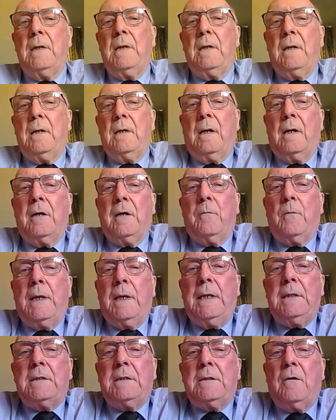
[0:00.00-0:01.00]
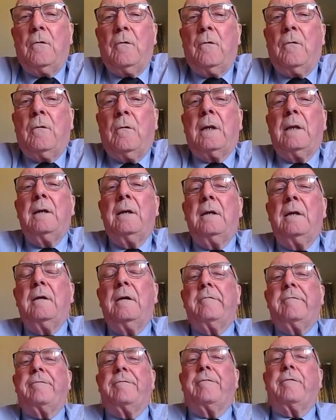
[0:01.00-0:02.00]
I await all
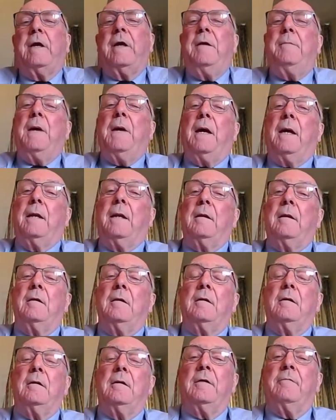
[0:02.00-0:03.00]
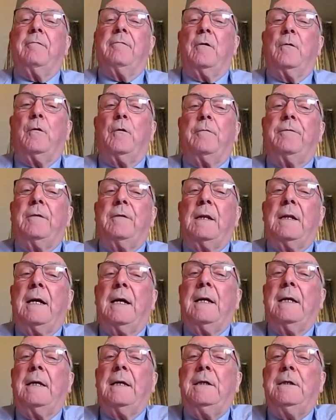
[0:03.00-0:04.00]
free men of lawful
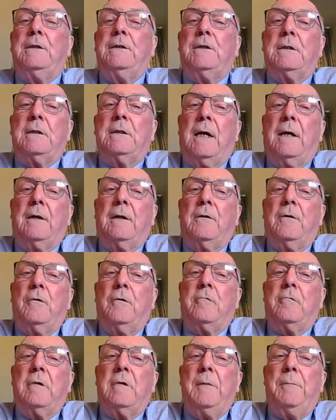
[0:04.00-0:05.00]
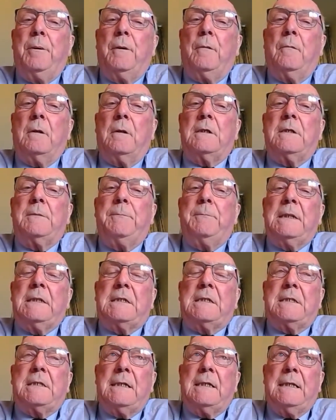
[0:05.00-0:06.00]
age and good report, but
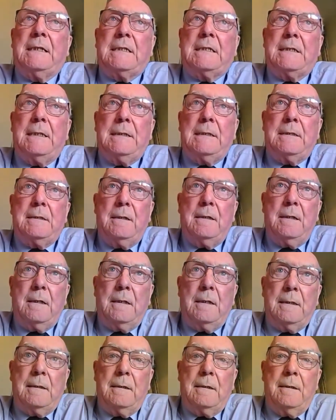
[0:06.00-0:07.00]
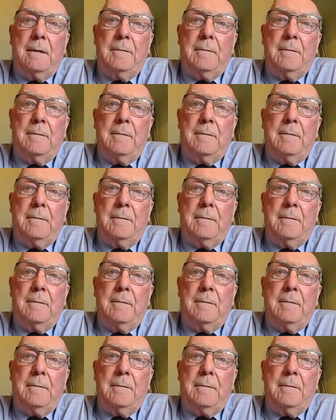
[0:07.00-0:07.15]
solicit none.